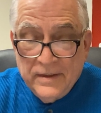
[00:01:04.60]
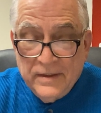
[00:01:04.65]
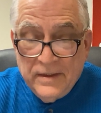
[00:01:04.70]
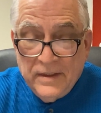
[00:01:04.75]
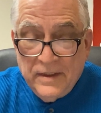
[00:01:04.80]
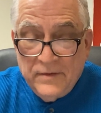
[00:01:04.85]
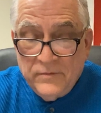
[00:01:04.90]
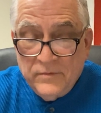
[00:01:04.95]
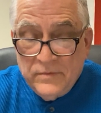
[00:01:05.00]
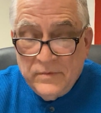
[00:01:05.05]

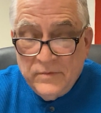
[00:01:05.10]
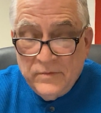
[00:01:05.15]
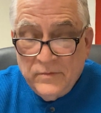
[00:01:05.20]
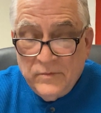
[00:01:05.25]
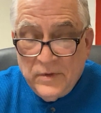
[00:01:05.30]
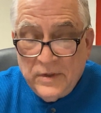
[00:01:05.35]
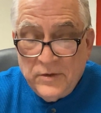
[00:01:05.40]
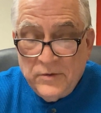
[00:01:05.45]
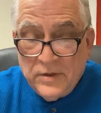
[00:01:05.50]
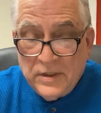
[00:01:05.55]
And
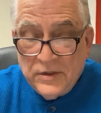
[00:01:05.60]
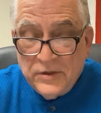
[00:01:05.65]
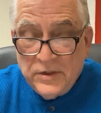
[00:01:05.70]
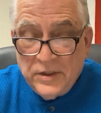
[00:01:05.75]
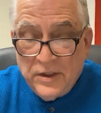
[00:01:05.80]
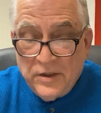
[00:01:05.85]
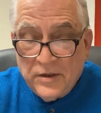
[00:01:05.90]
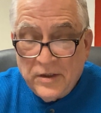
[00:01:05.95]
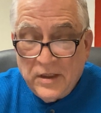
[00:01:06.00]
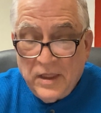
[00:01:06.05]
when you
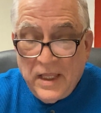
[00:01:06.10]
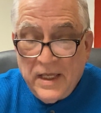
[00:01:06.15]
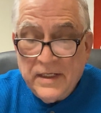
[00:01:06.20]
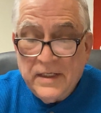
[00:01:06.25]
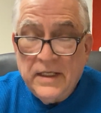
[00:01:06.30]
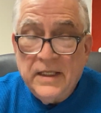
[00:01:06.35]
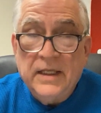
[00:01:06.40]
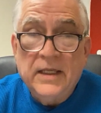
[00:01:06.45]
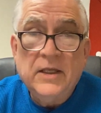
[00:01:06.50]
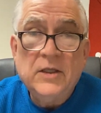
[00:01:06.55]
consider
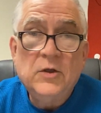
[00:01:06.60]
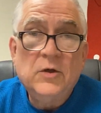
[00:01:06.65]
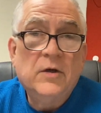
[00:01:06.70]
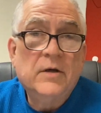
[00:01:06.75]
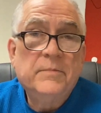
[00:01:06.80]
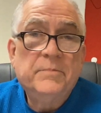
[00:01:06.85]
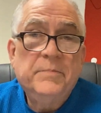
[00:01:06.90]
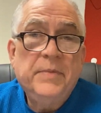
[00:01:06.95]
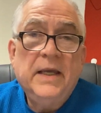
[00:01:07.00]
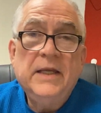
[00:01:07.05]
gluttony your
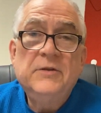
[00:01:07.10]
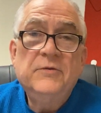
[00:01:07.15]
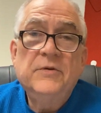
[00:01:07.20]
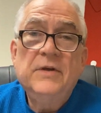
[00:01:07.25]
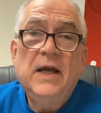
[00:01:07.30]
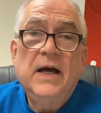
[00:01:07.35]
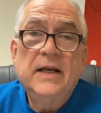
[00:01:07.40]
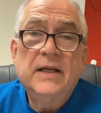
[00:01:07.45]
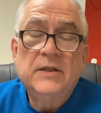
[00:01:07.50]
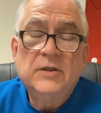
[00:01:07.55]

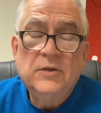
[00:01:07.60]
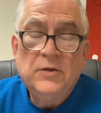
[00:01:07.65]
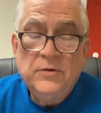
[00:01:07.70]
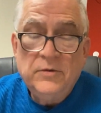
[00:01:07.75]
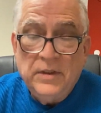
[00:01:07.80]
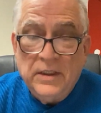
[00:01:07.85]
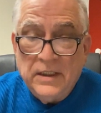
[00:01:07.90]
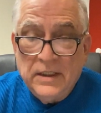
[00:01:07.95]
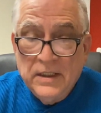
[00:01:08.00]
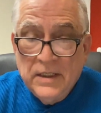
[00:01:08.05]
patriotic
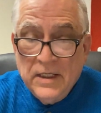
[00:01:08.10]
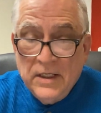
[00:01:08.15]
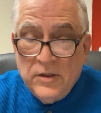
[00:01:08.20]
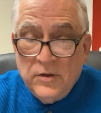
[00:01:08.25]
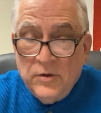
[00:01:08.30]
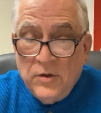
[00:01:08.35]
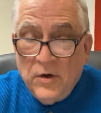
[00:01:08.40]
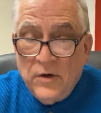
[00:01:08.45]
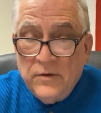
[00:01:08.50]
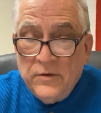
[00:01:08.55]
duty. You
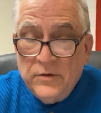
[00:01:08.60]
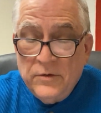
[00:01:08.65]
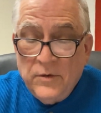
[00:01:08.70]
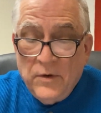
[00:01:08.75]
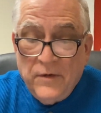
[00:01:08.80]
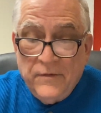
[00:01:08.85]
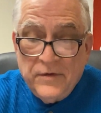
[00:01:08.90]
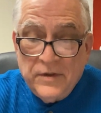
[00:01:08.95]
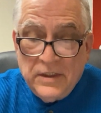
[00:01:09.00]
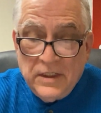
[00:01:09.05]
know you
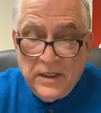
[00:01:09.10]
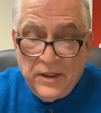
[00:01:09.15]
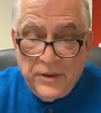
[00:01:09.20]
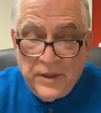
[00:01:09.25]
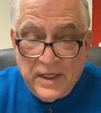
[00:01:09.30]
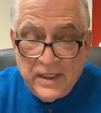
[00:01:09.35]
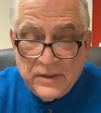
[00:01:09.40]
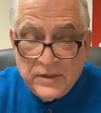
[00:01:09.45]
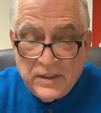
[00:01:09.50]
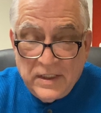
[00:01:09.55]
overdid
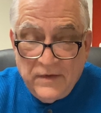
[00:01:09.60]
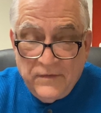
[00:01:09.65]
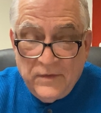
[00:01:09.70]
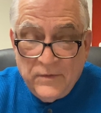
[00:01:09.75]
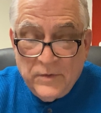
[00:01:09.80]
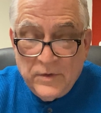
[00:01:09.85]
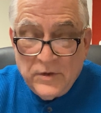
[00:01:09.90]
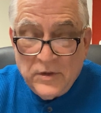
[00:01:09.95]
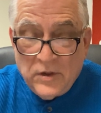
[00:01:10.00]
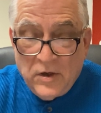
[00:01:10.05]
Thanksgiving
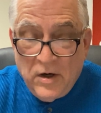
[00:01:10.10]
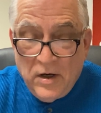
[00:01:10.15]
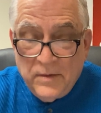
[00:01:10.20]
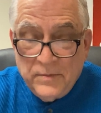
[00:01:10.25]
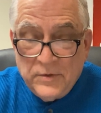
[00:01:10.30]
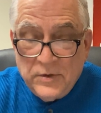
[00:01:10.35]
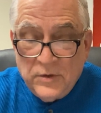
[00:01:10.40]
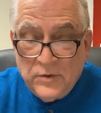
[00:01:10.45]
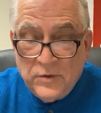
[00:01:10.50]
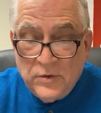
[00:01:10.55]
when your
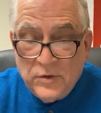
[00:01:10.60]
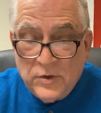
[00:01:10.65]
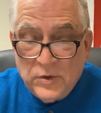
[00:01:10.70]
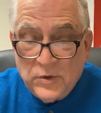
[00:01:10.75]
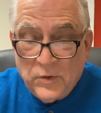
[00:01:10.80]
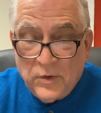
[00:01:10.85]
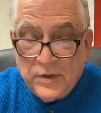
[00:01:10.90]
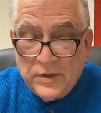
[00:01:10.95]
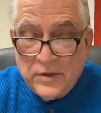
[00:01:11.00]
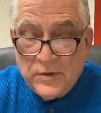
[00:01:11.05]
arms are too
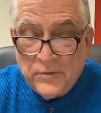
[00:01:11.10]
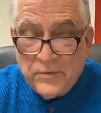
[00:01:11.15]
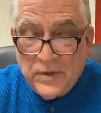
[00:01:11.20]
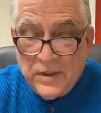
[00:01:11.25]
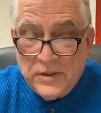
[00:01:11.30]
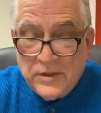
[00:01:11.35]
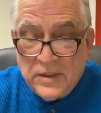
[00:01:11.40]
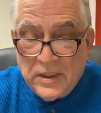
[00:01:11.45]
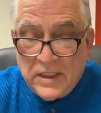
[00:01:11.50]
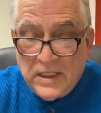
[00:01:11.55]
short to
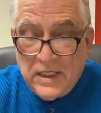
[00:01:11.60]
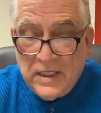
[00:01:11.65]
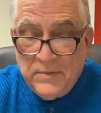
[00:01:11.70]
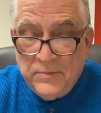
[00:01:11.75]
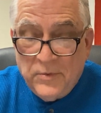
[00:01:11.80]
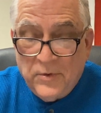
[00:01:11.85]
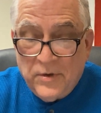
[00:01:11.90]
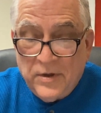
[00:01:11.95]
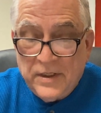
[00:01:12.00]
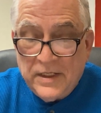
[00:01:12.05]
reach the
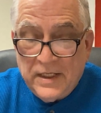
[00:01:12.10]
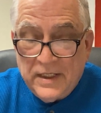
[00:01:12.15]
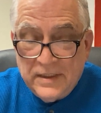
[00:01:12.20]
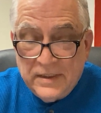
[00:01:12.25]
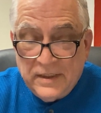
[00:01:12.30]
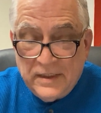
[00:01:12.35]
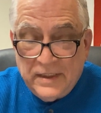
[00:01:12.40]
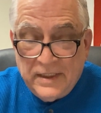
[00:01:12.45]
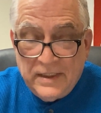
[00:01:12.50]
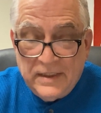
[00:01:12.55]
keyboard and
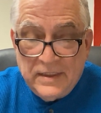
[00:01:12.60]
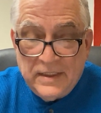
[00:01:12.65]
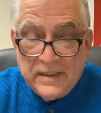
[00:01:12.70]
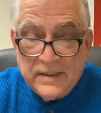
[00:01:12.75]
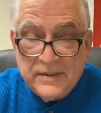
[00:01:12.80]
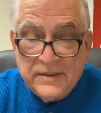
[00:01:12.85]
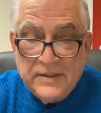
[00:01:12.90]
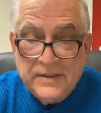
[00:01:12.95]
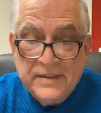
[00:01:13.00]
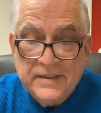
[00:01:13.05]
delete
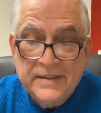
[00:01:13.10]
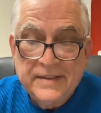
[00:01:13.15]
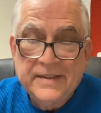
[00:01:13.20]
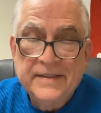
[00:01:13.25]
this.